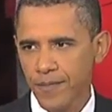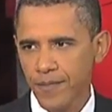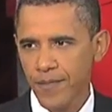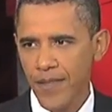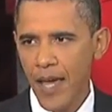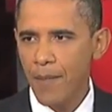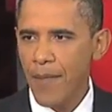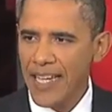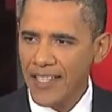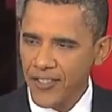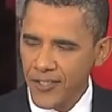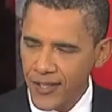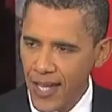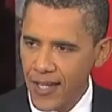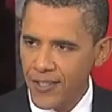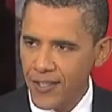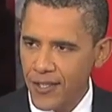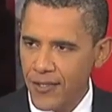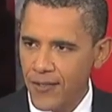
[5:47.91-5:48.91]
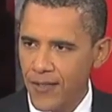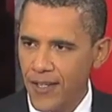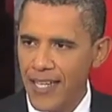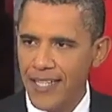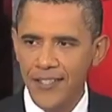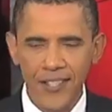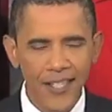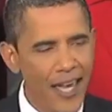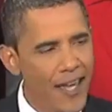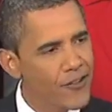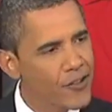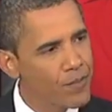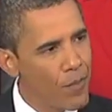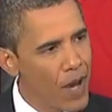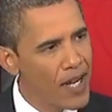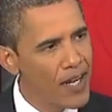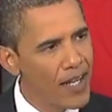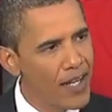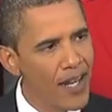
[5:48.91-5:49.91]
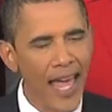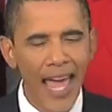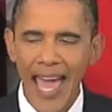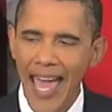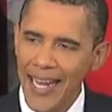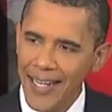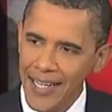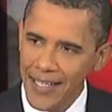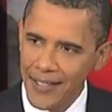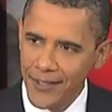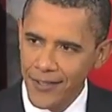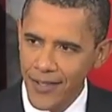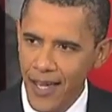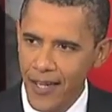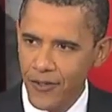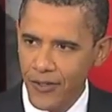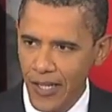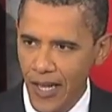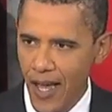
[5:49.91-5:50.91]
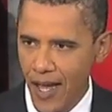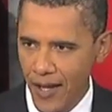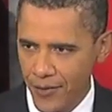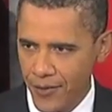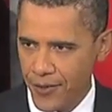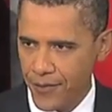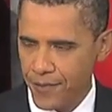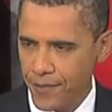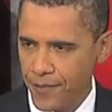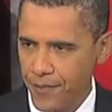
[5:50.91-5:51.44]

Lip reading: That makes sense, it saves money, and it saves lives.